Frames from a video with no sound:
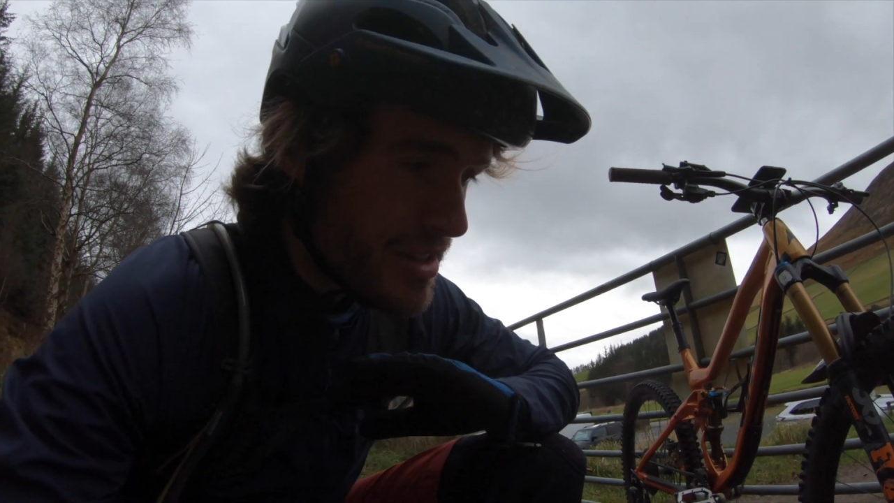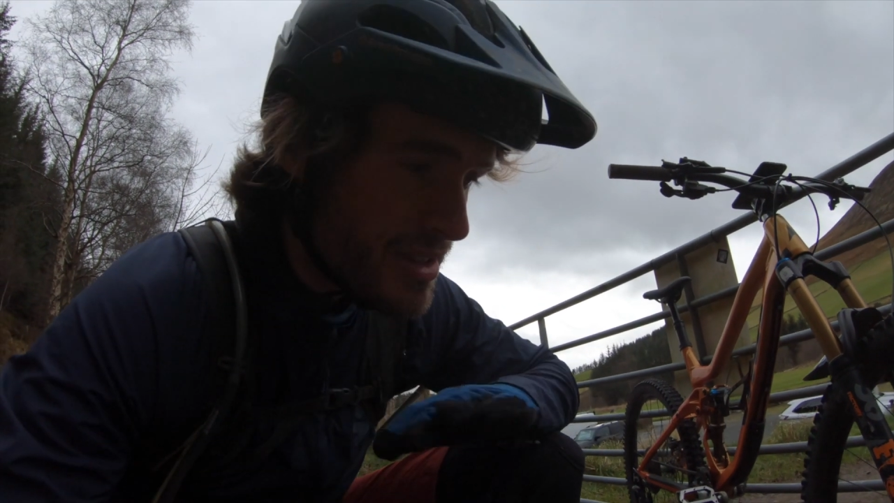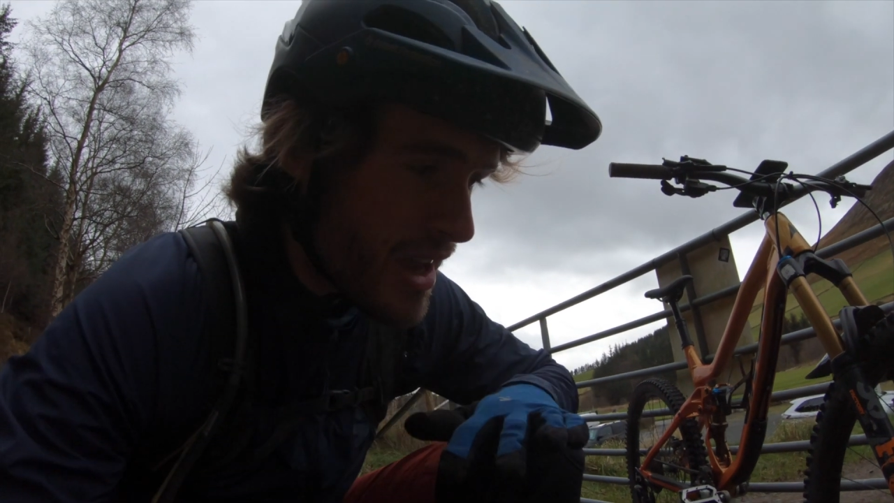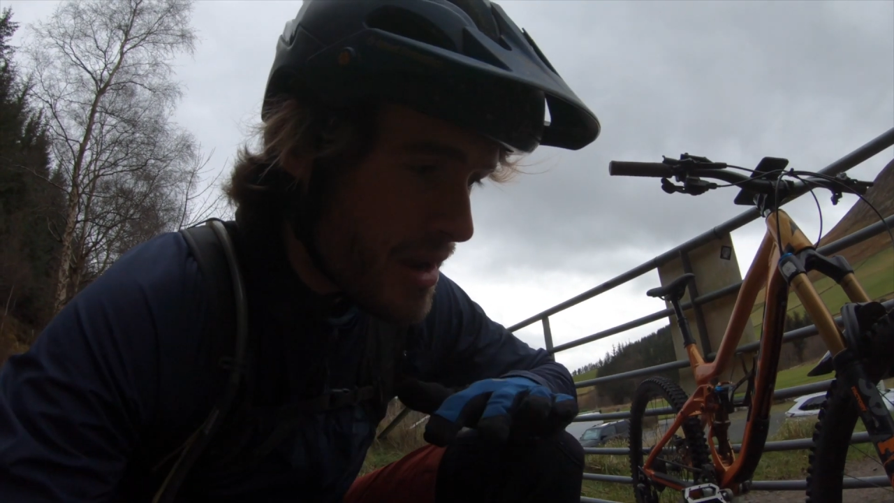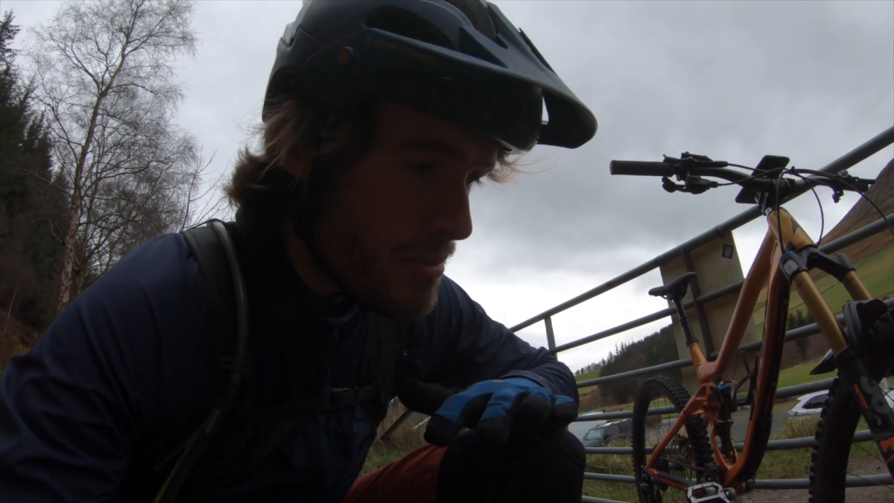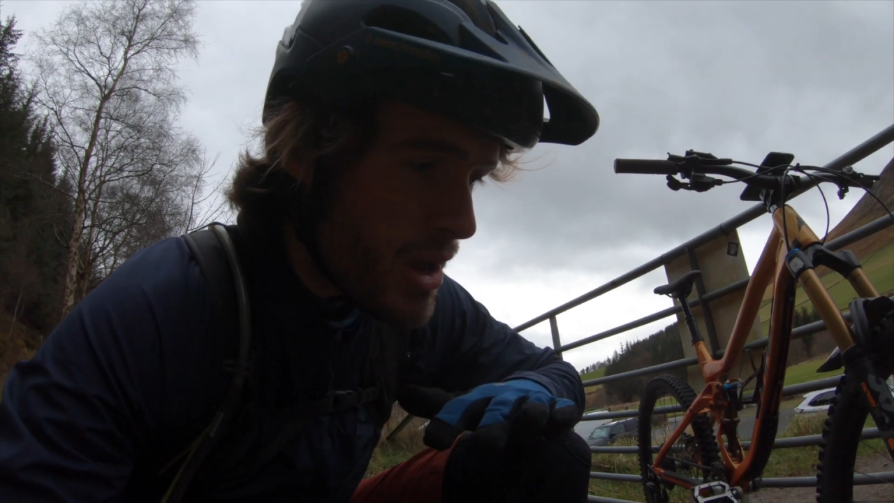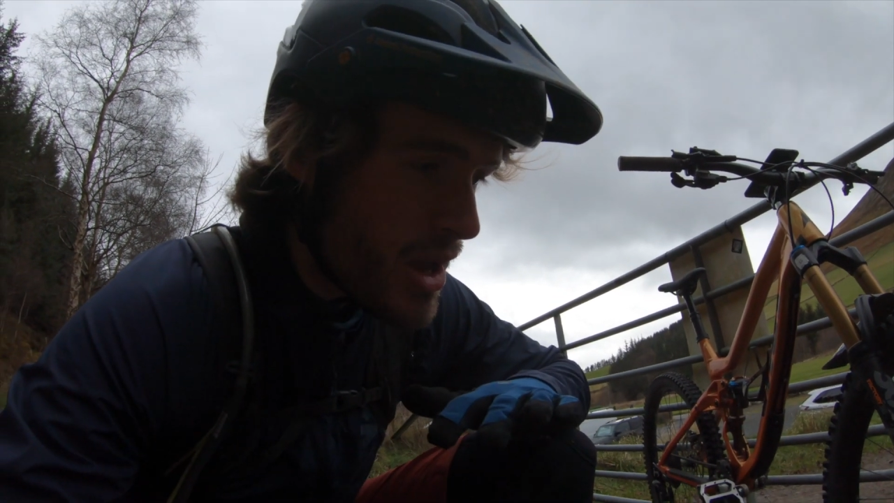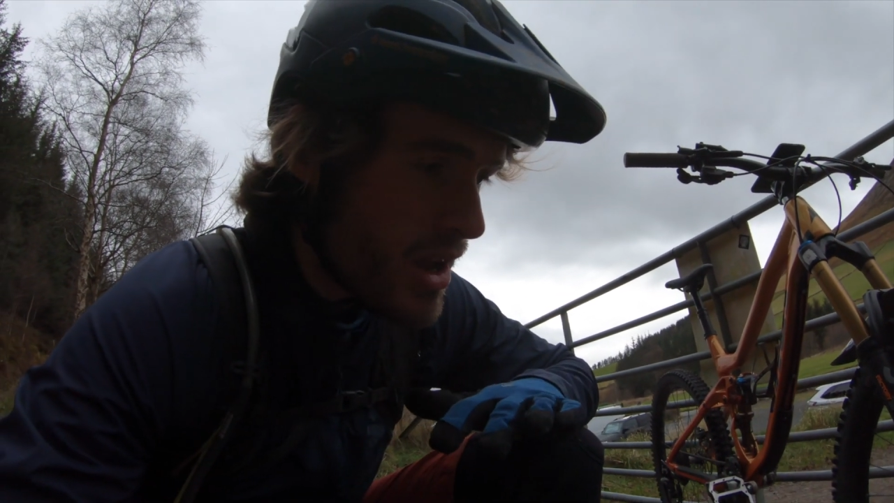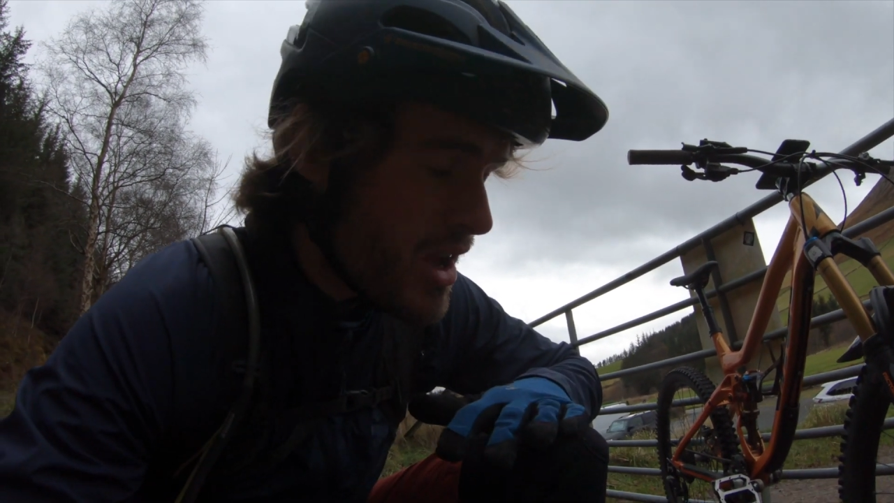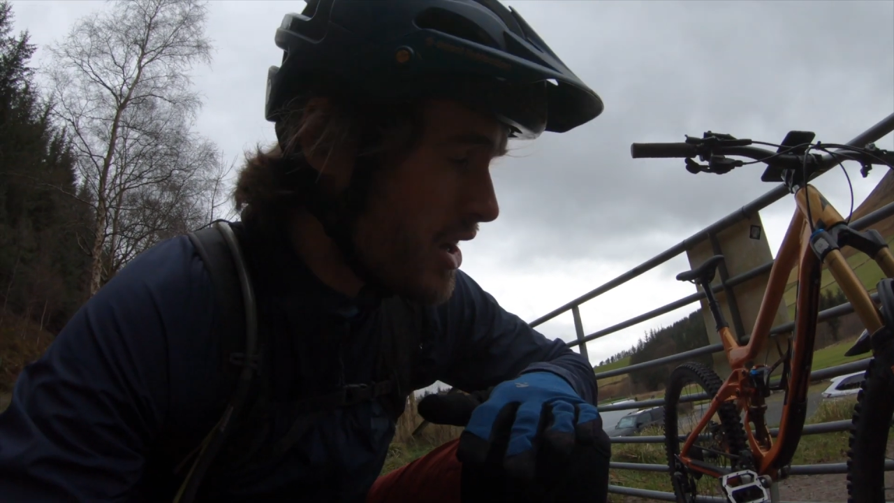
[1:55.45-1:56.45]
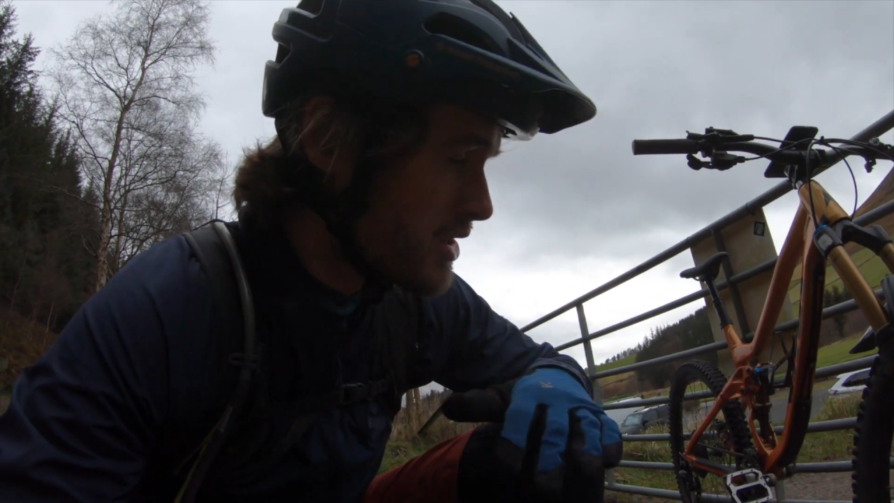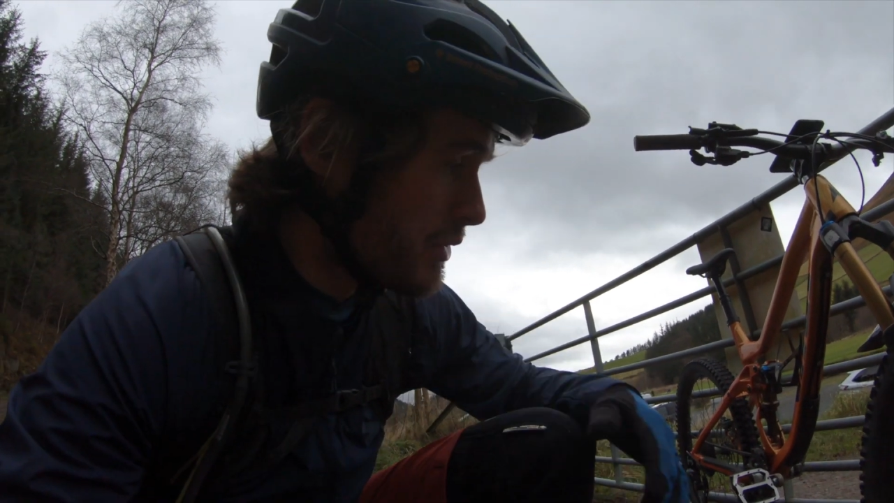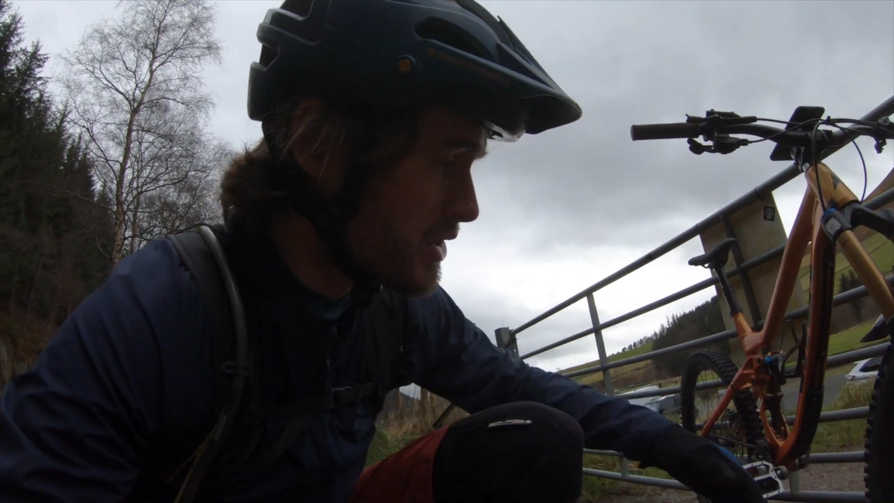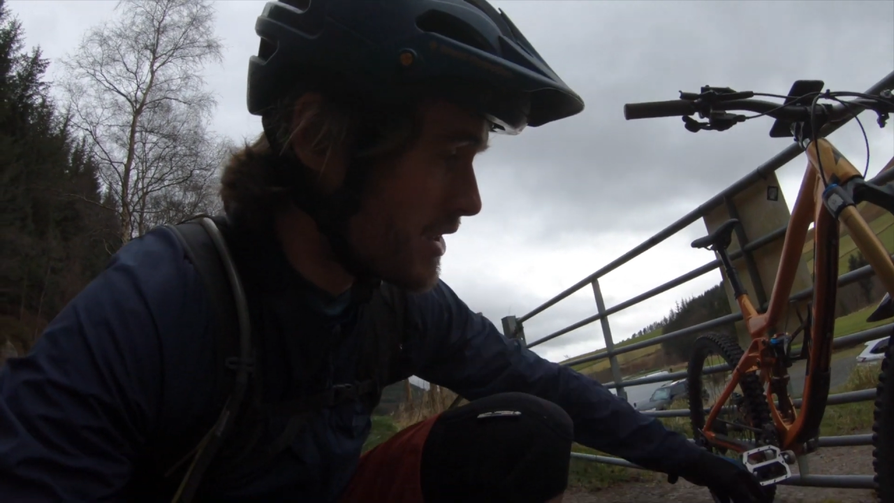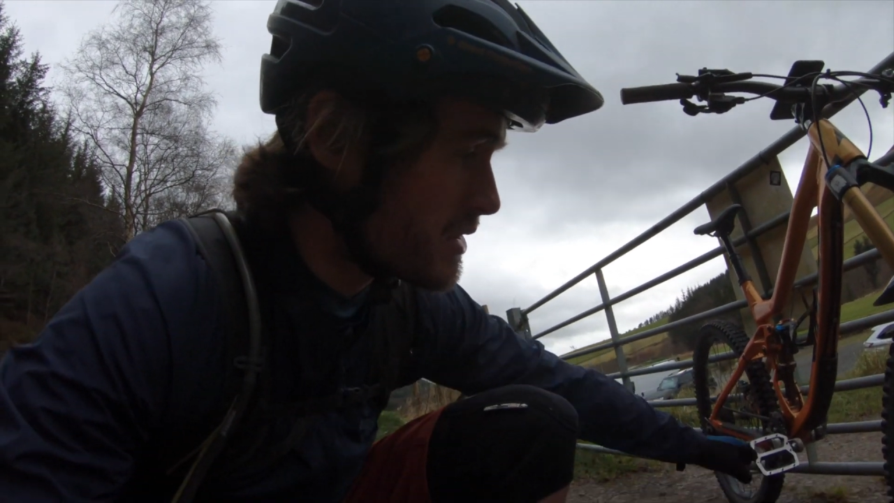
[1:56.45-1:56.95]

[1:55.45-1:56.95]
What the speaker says: same, because obviously